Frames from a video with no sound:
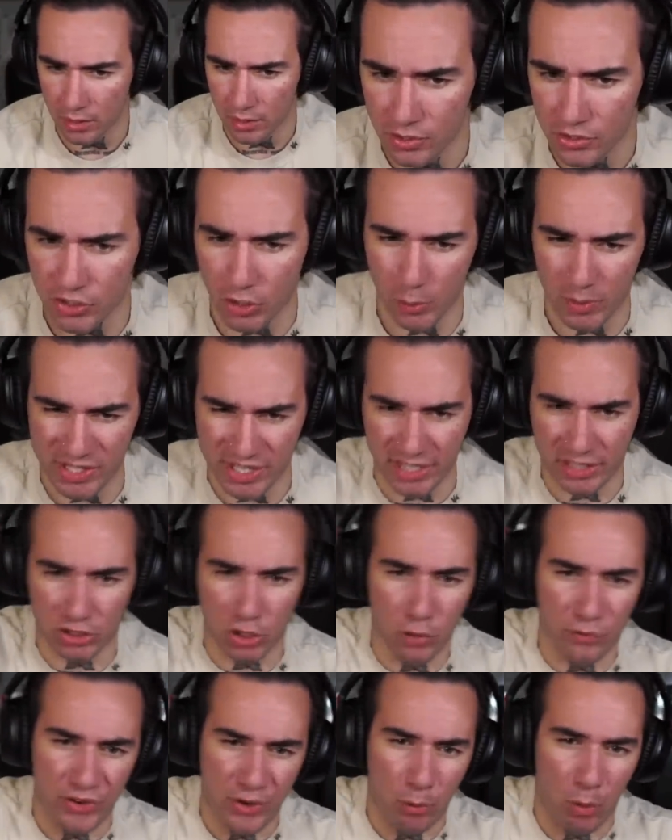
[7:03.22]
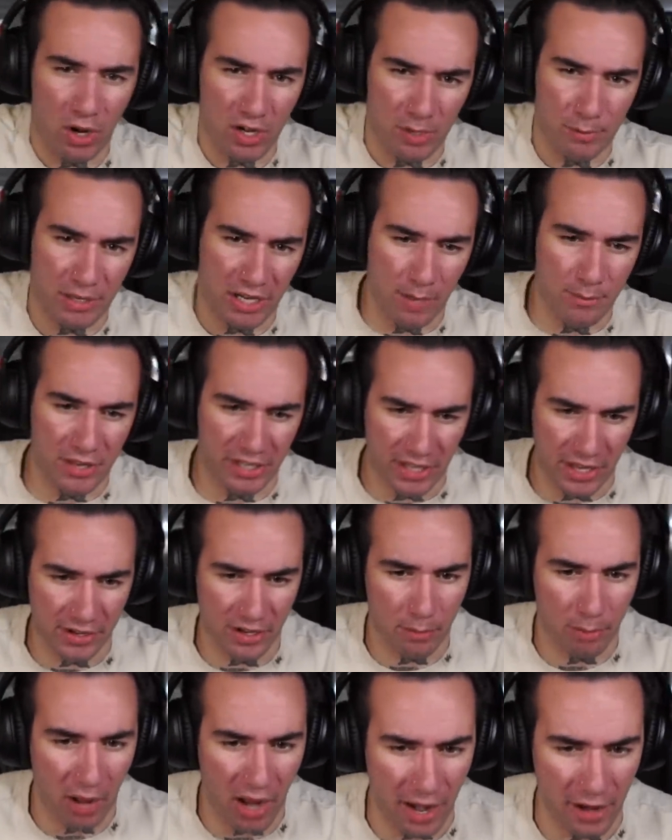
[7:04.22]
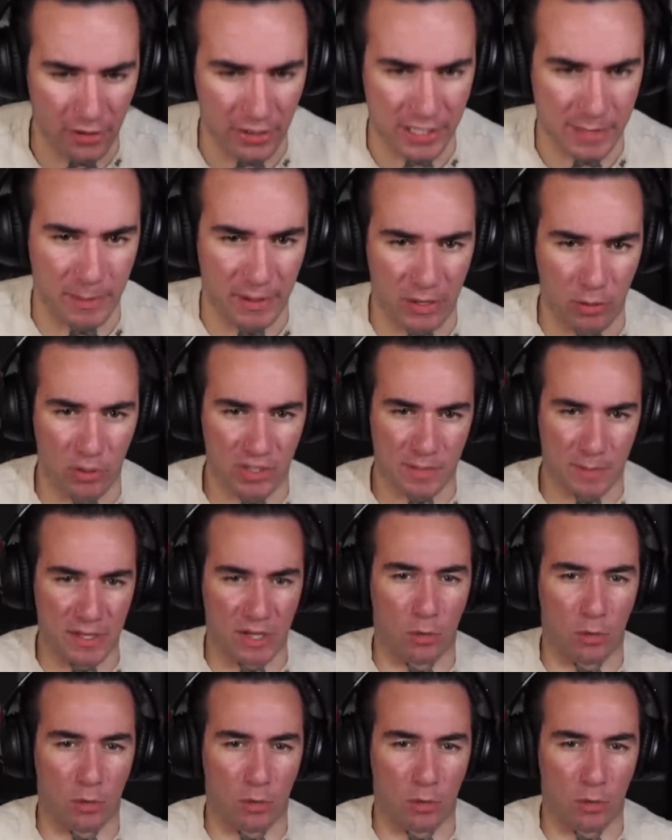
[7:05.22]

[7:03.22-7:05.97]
So he's like Luffy wanted to become the king of pirates, but he wants to be